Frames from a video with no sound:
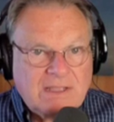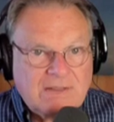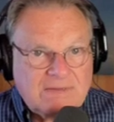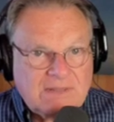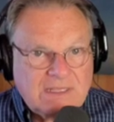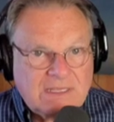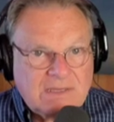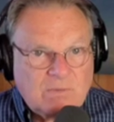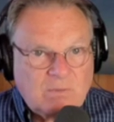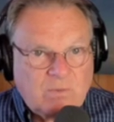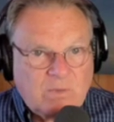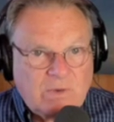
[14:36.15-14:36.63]

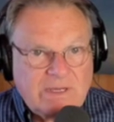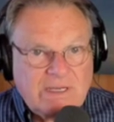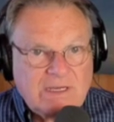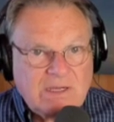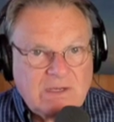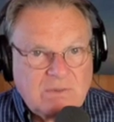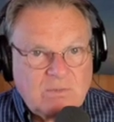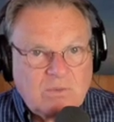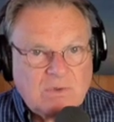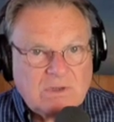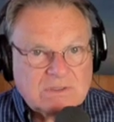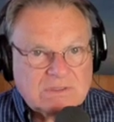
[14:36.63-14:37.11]
then
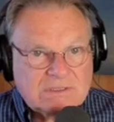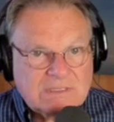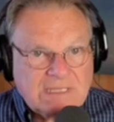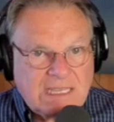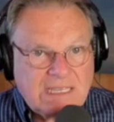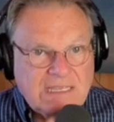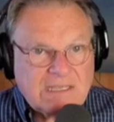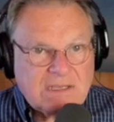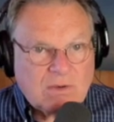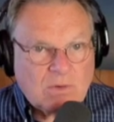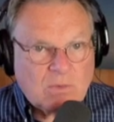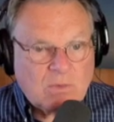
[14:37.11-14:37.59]
we will
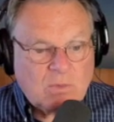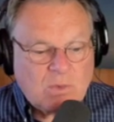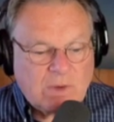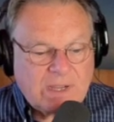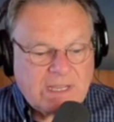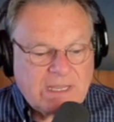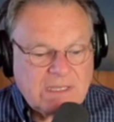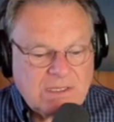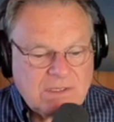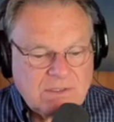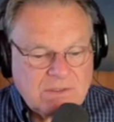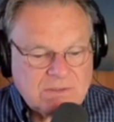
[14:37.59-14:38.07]
take
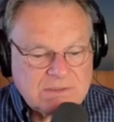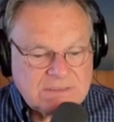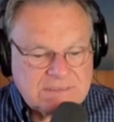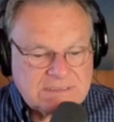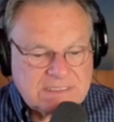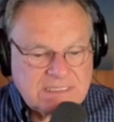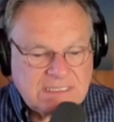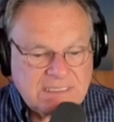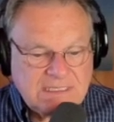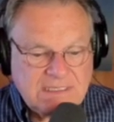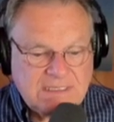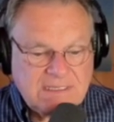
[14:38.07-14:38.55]
away your
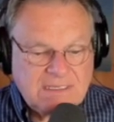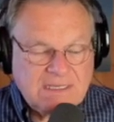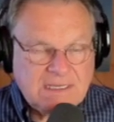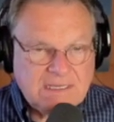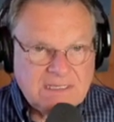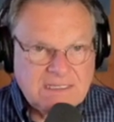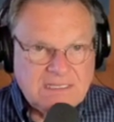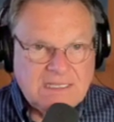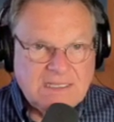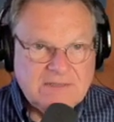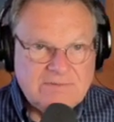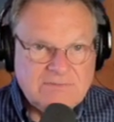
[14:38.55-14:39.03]
seat
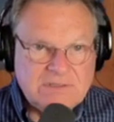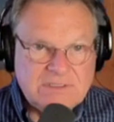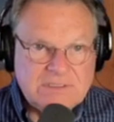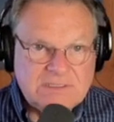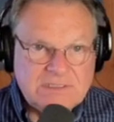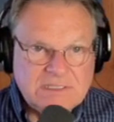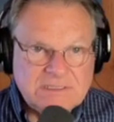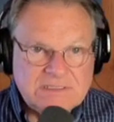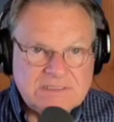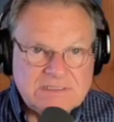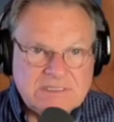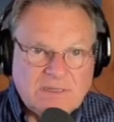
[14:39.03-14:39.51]
and give it
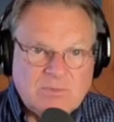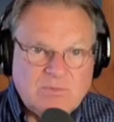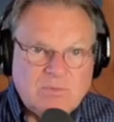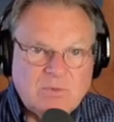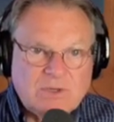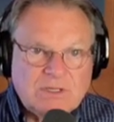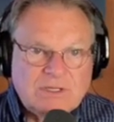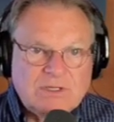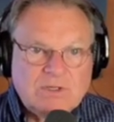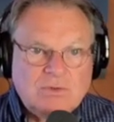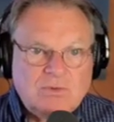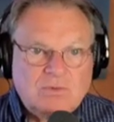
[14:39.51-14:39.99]
to
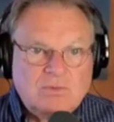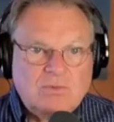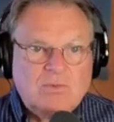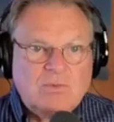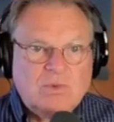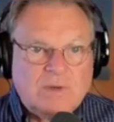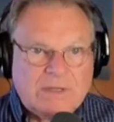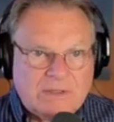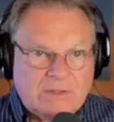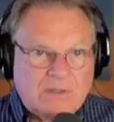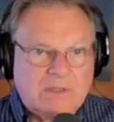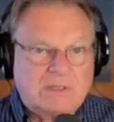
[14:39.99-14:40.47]
someone who
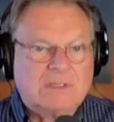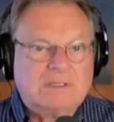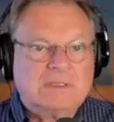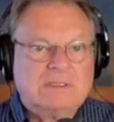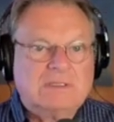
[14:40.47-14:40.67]
will.